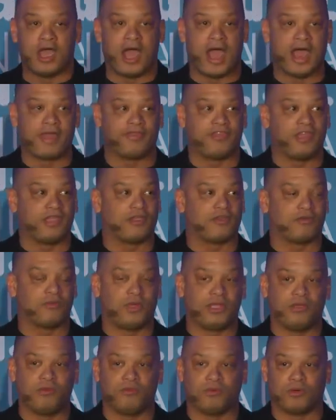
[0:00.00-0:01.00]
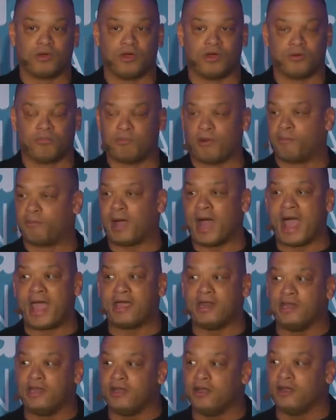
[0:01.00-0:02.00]
I think we were a
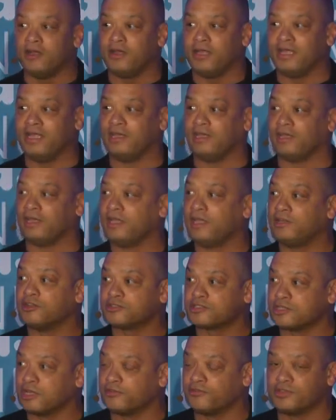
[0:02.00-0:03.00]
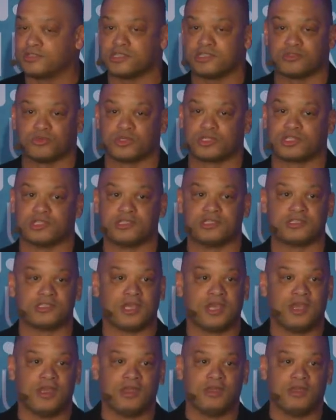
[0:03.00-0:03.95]
pioneer in legal services, which is